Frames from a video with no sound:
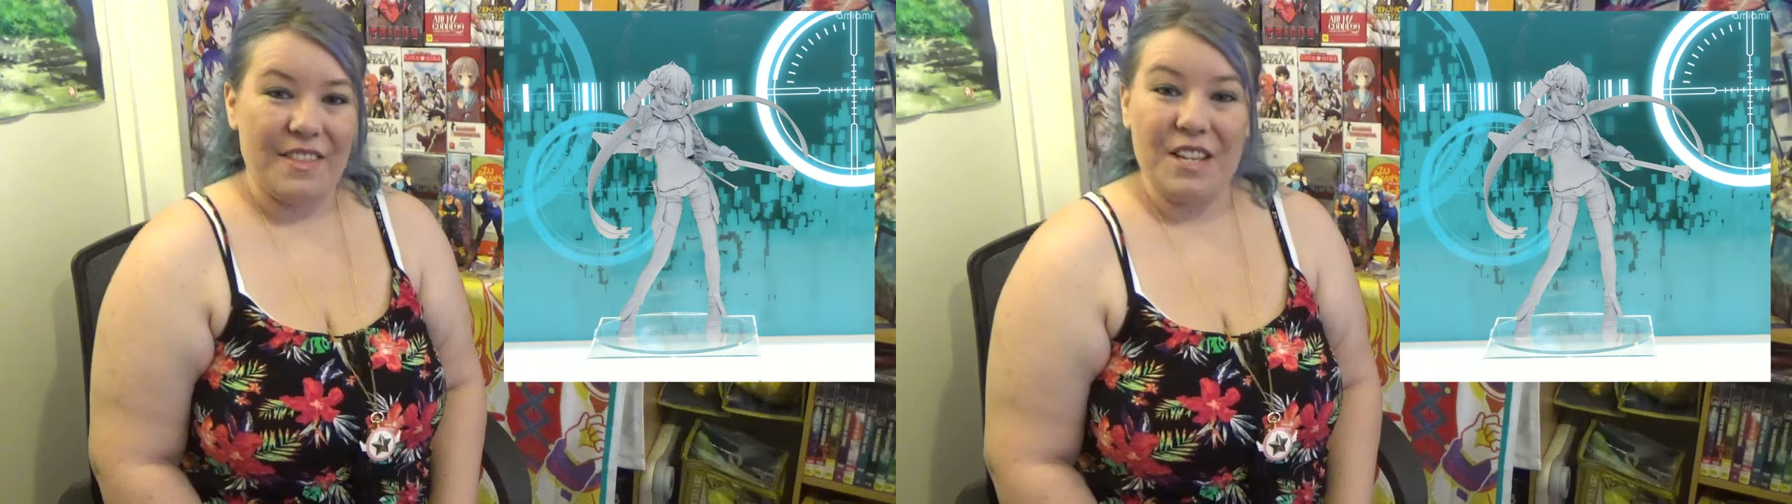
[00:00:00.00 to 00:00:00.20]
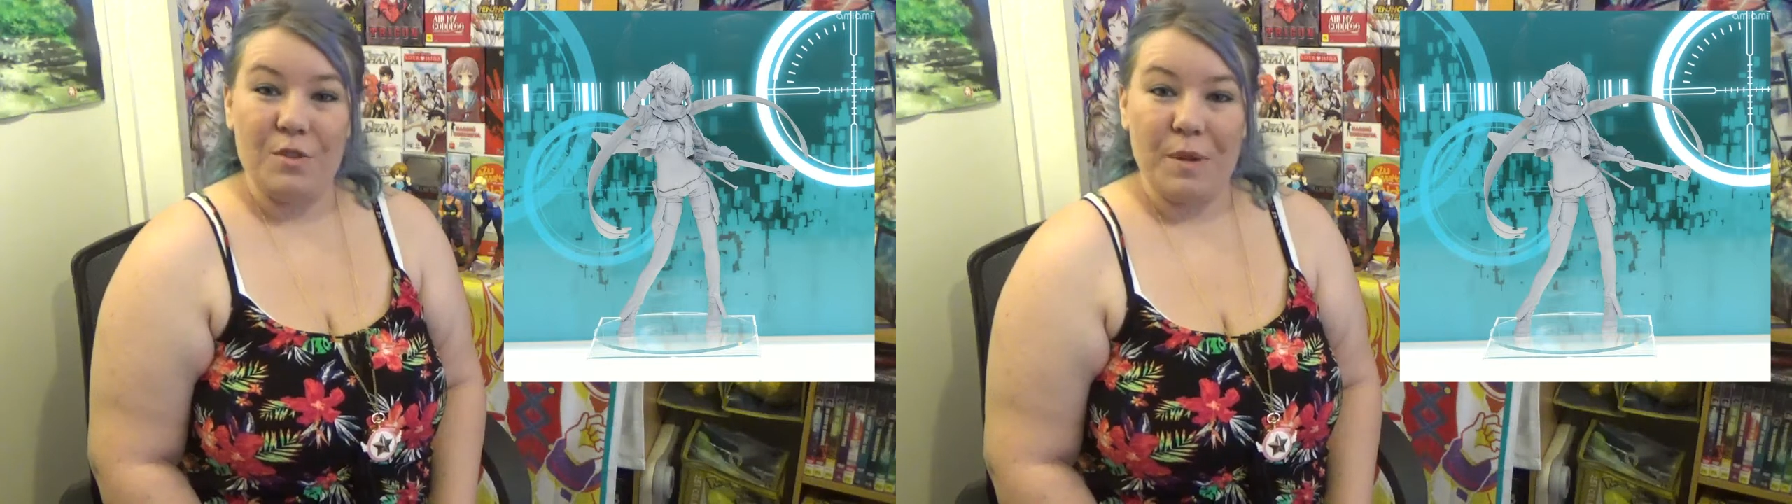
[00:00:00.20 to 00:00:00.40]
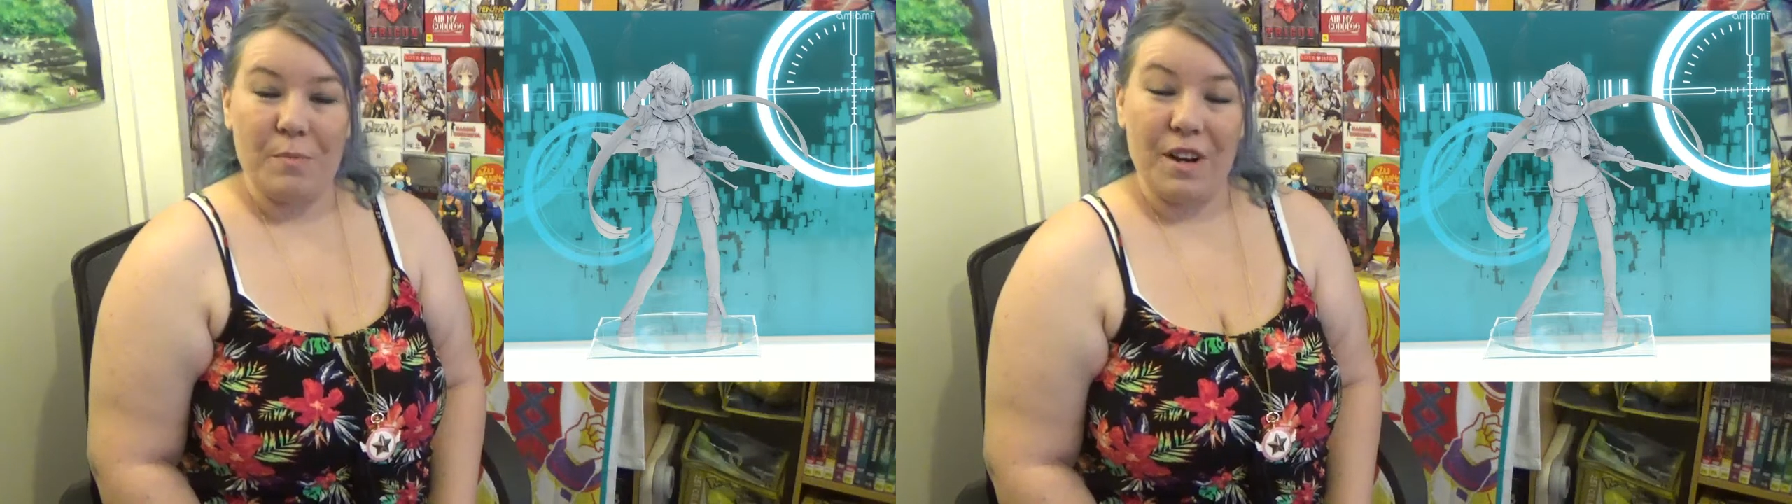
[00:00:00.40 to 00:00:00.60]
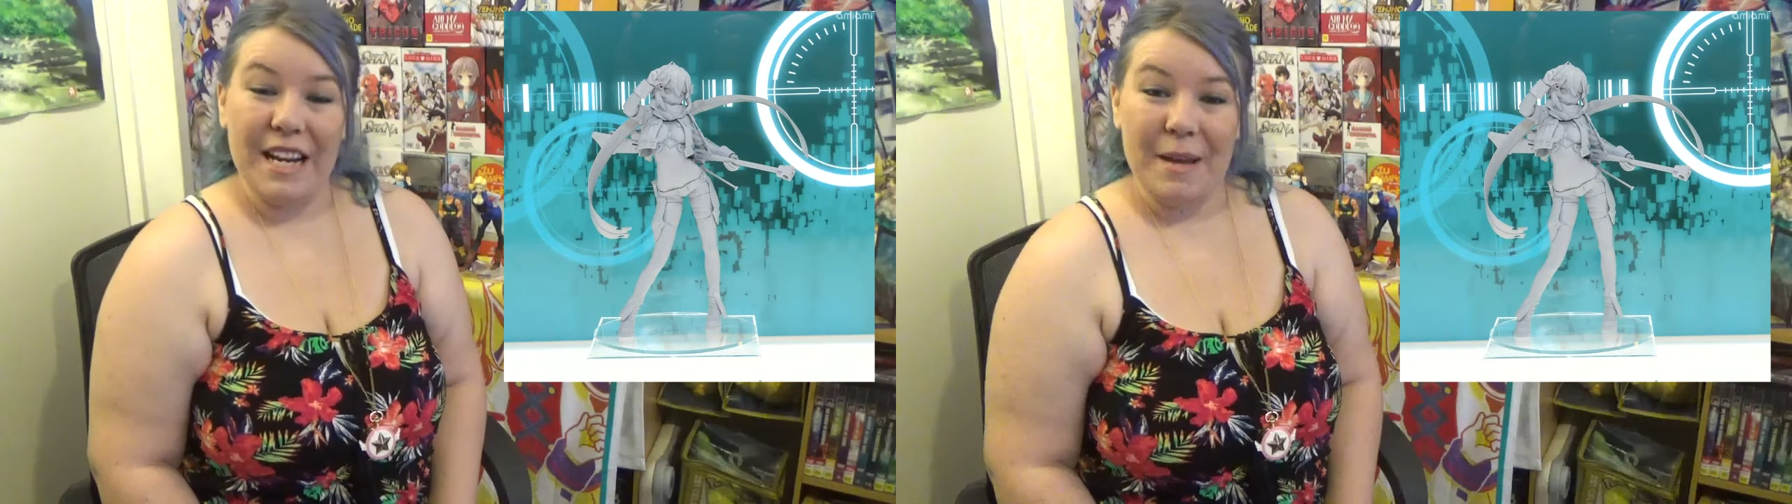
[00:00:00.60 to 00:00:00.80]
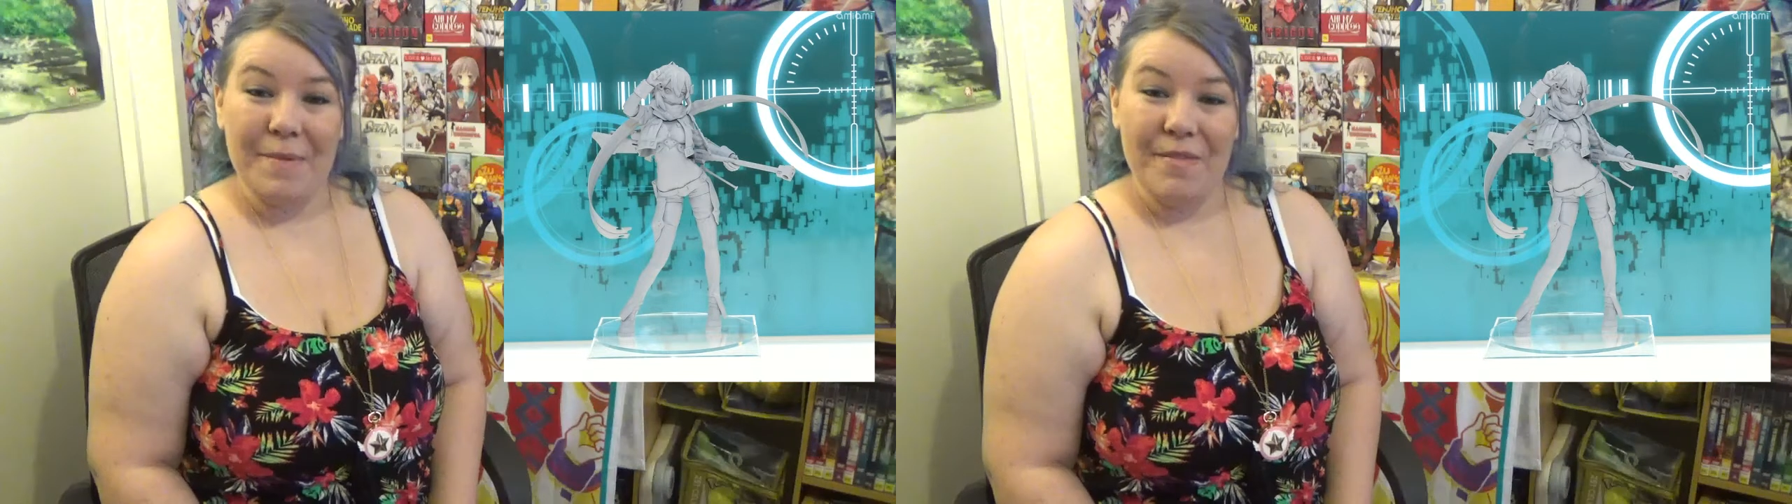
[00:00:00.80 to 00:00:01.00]
then you'll be
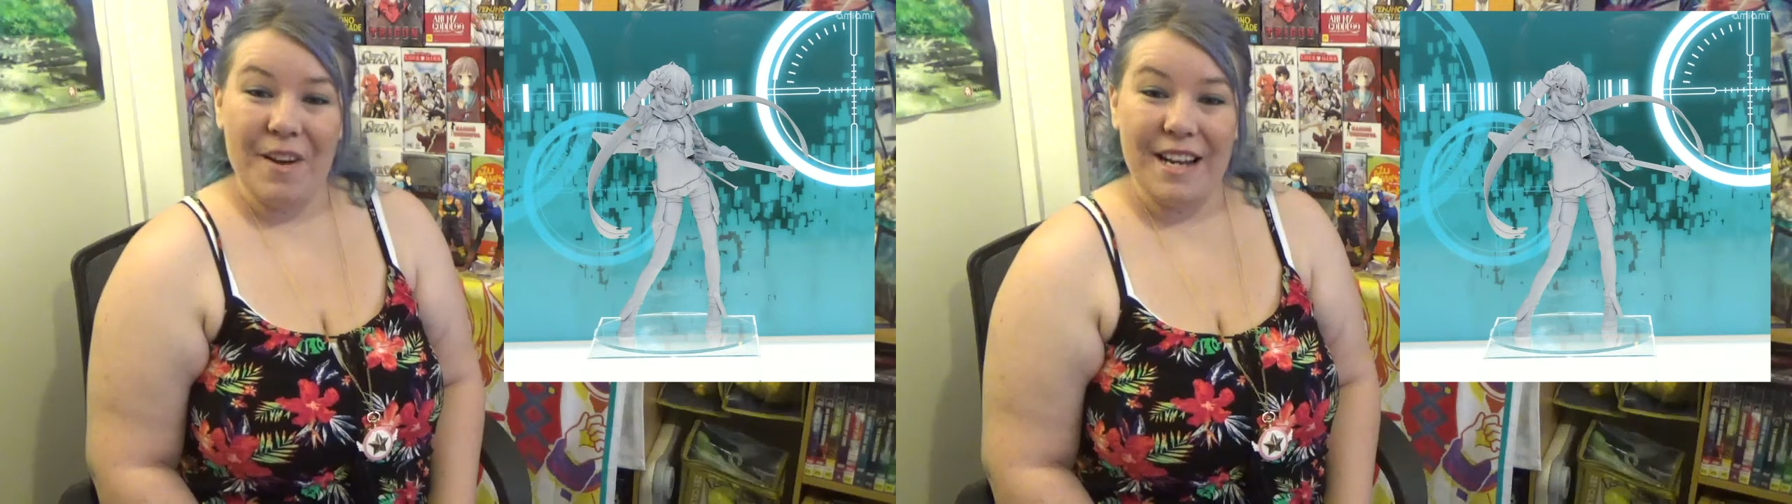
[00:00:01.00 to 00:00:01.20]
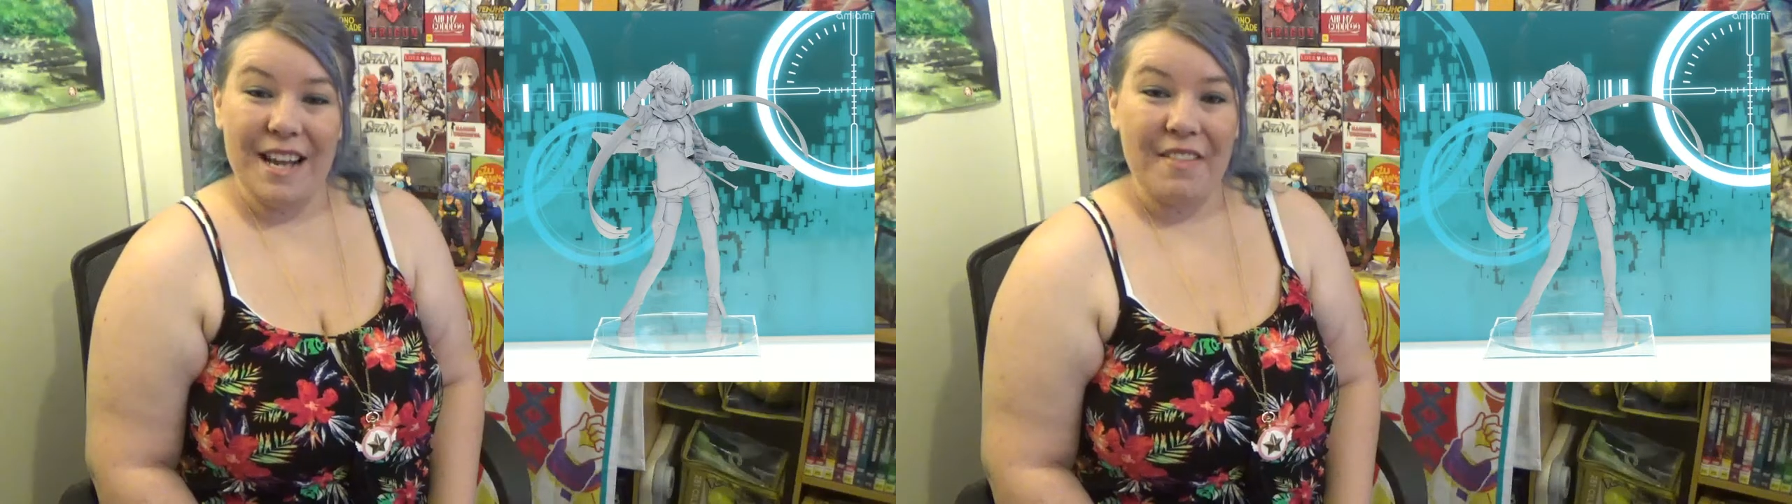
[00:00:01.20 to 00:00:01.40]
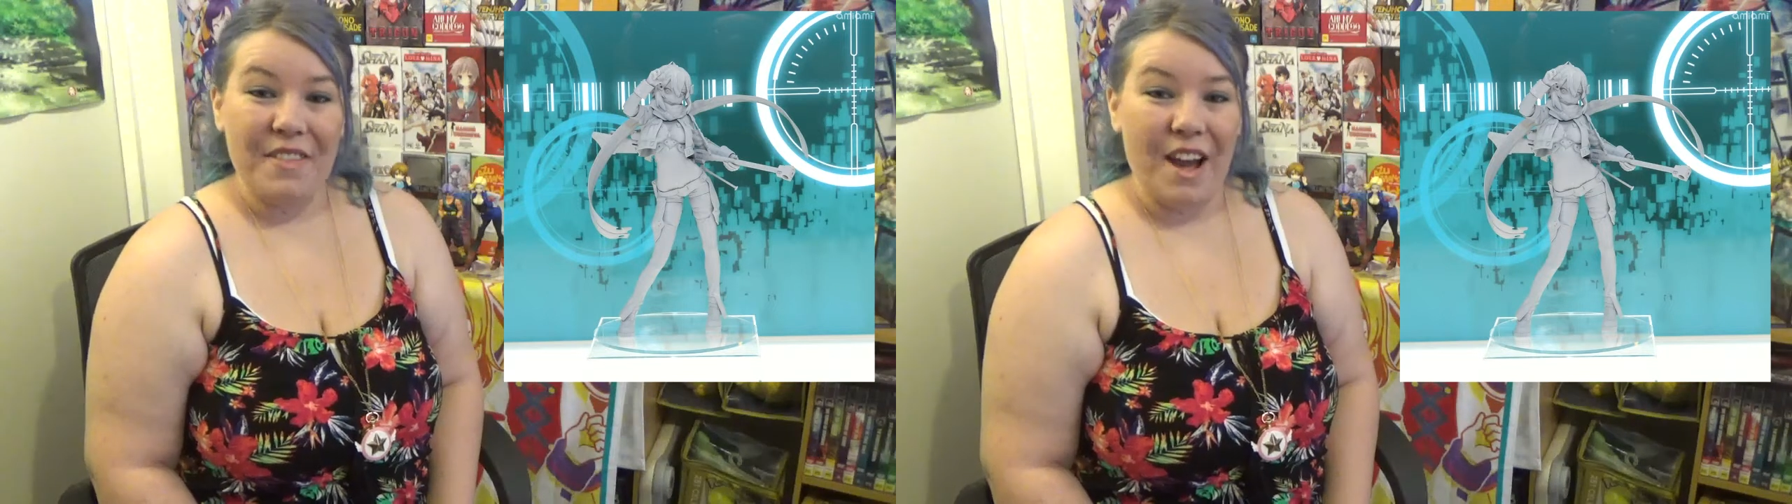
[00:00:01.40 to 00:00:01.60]
pretty happy to find out